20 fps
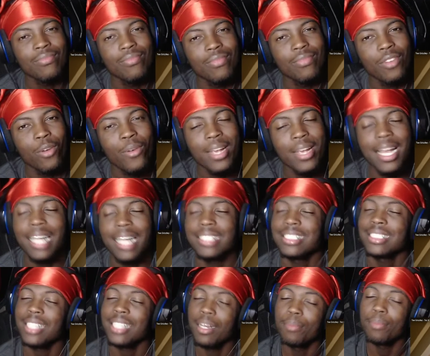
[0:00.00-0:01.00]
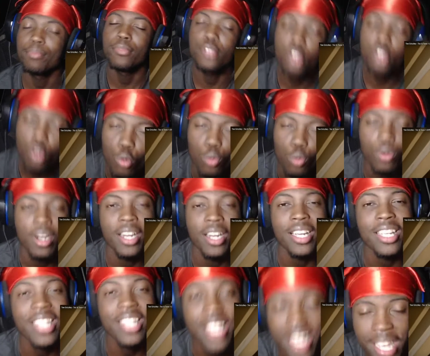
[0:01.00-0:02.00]
We got something new
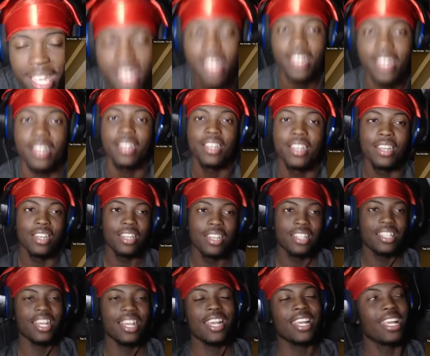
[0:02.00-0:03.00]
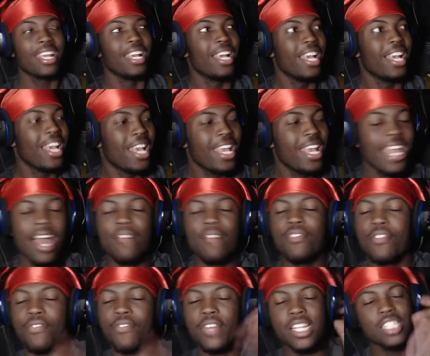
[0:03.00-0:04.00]
again. Like, he haven't
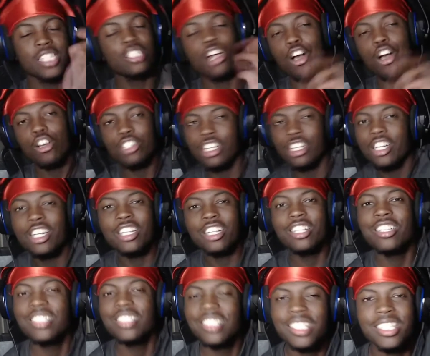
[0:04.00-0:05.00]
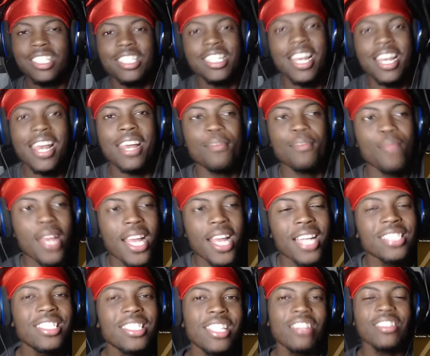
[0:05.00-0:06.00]
finished all the other shit yet, man.
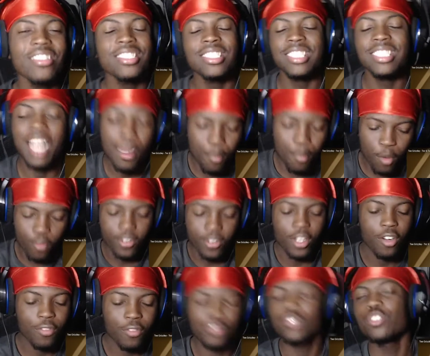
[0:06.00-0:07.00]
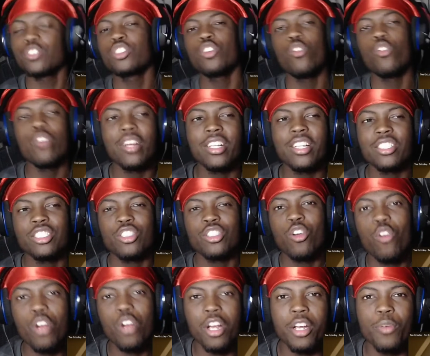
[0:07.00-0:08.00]
T Grizzley, stop moving on from story to story.